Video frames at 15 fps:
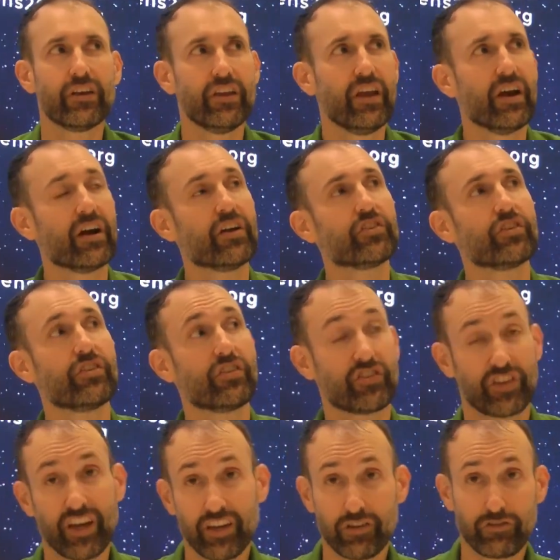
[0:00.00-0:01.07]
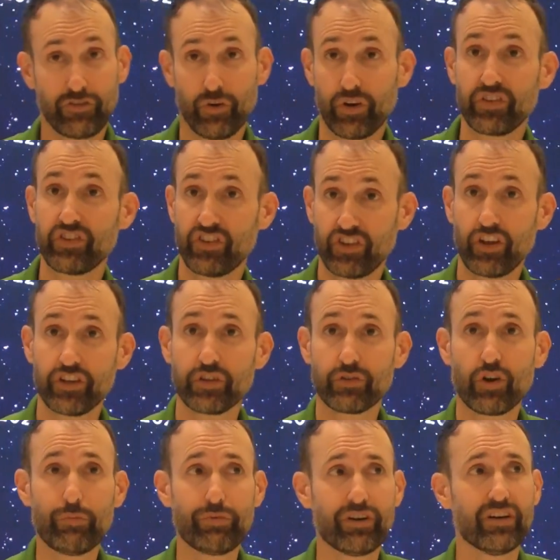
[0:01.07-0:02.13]
Yeah, so the science focuses on
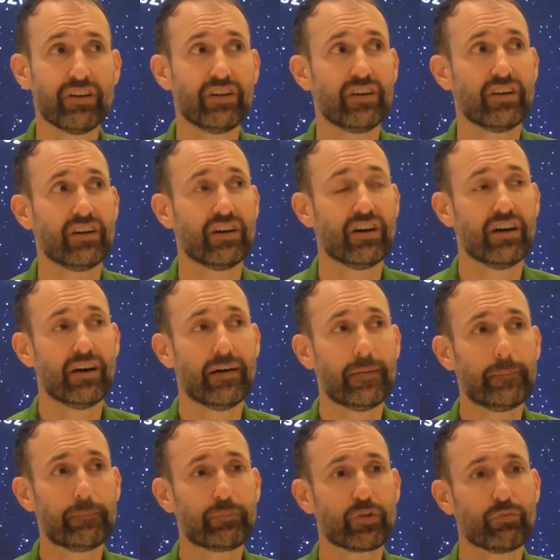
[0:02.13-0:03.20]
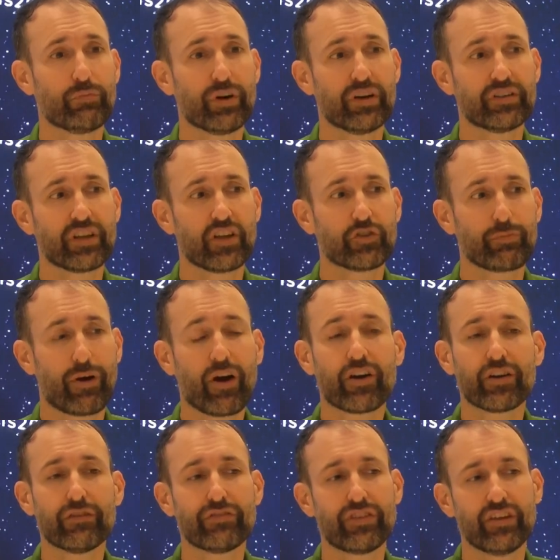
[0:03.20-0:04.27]
Europa, but as
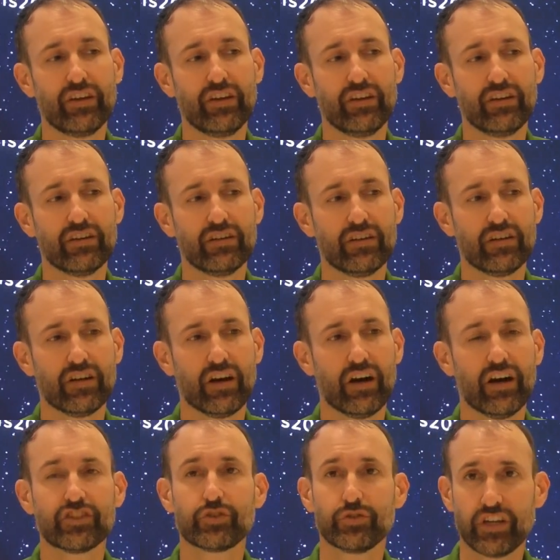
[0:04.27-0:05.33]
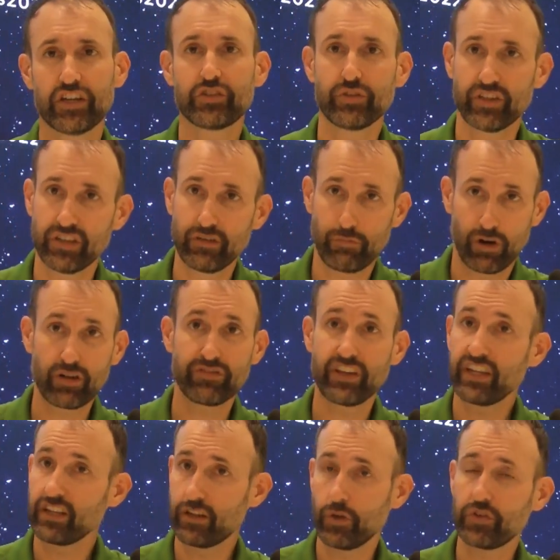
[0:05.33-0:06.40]
part of the trajectory, part of
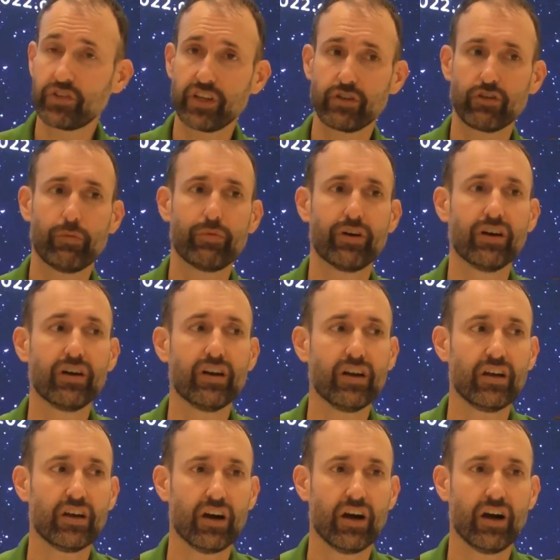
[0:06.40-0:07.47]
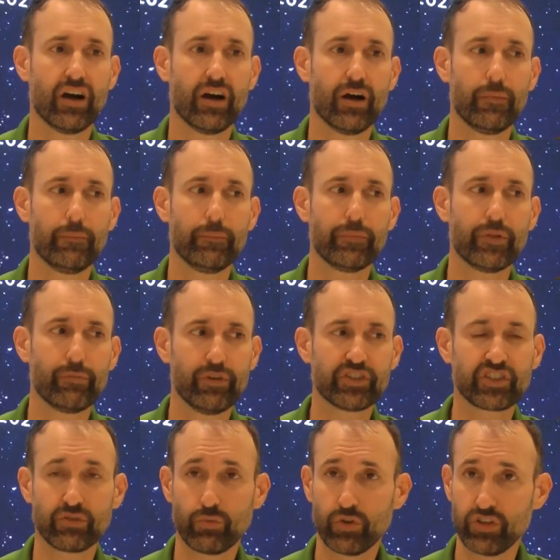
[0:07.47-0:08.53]
getting close to Europa, the
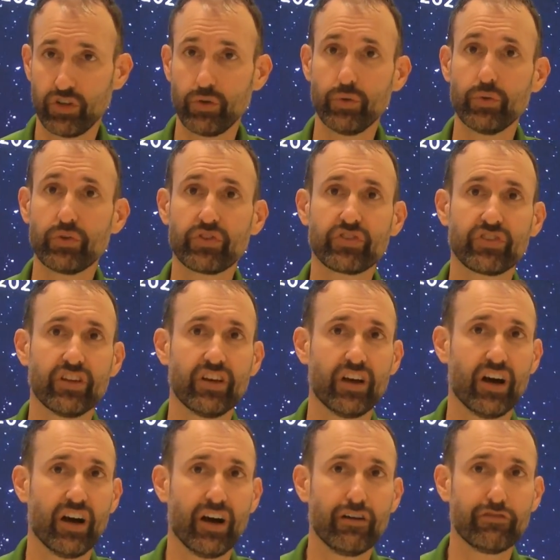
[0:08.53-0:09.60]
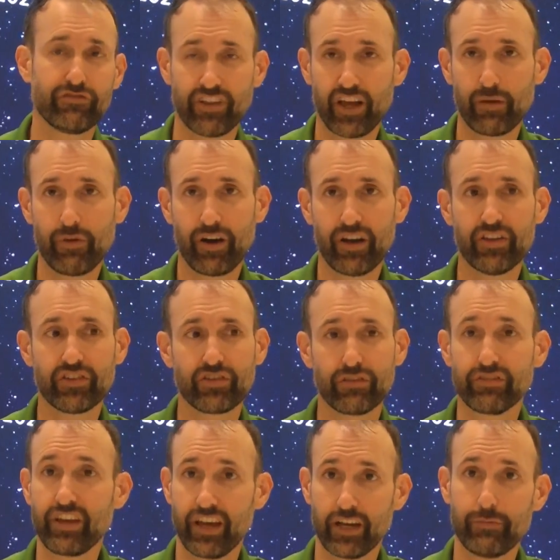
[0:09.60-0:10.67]
mission will use flybys
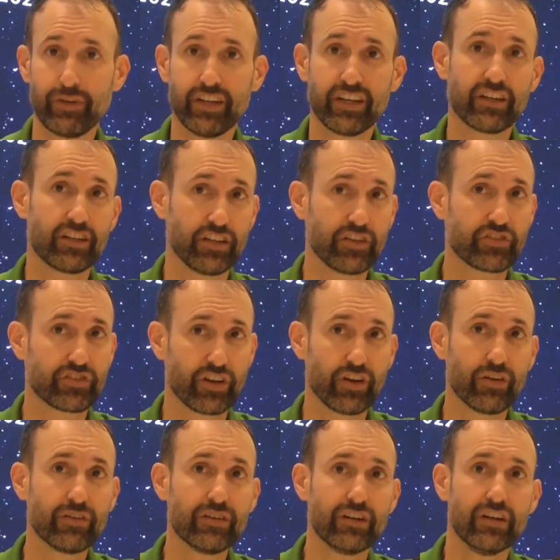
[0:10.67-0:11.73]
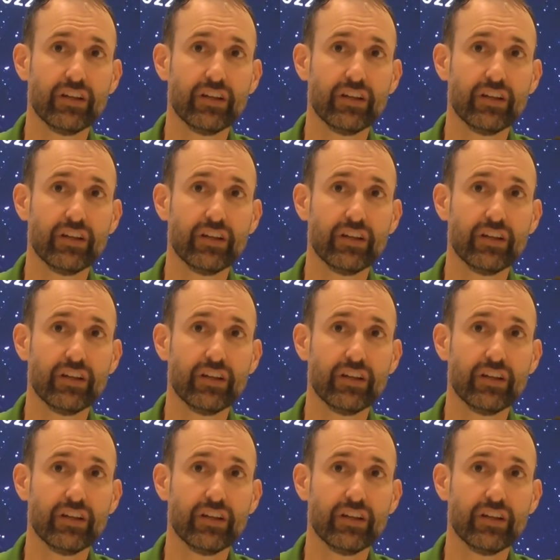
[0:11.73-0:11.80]
of Ganymede and Callisto.